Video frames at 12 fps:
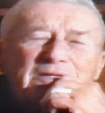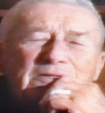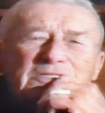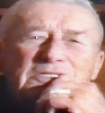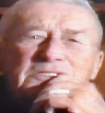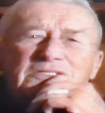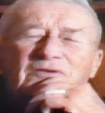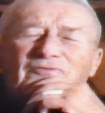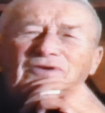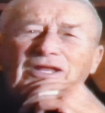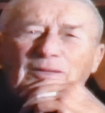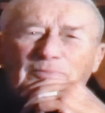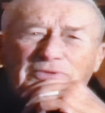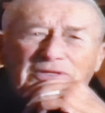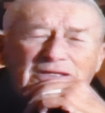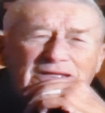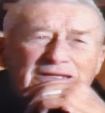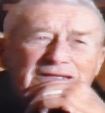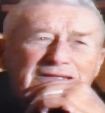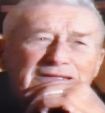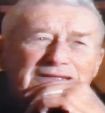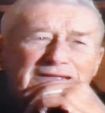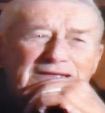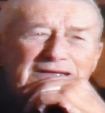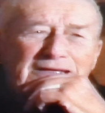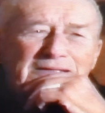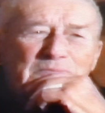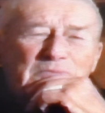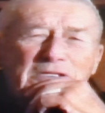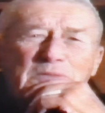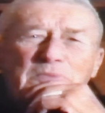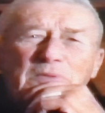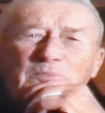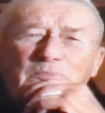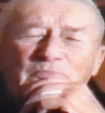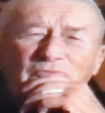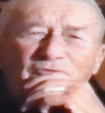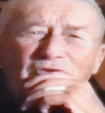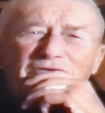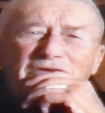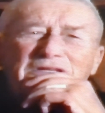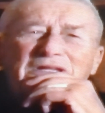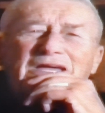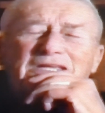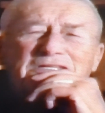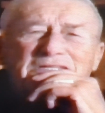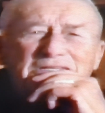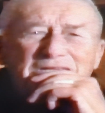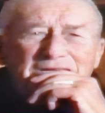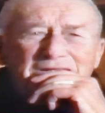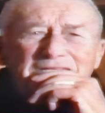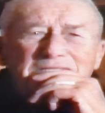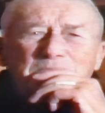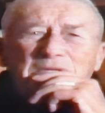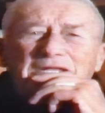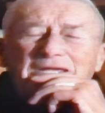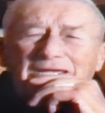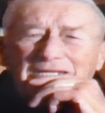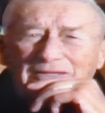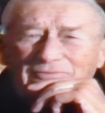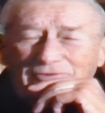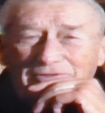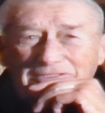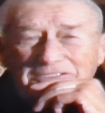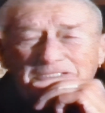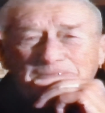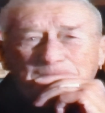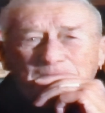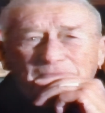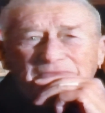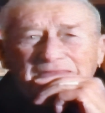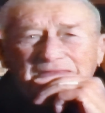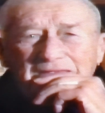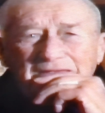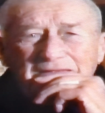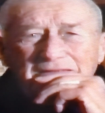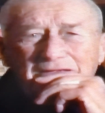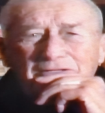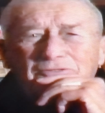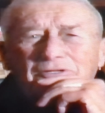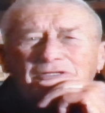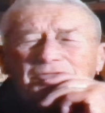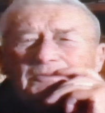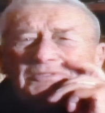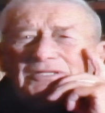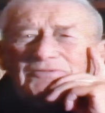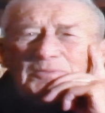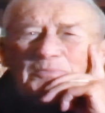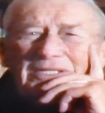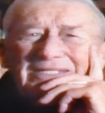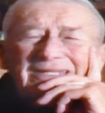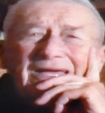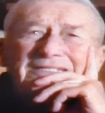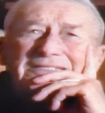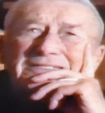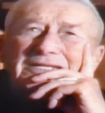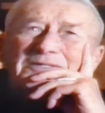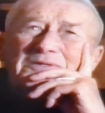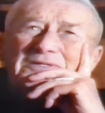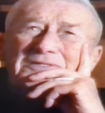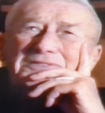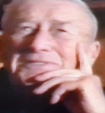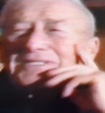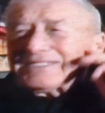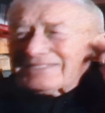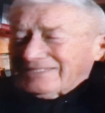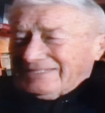It just developed. But it's been very nice, and it's been handy for us. I'm trying to tell you have to pay taxes on all those things.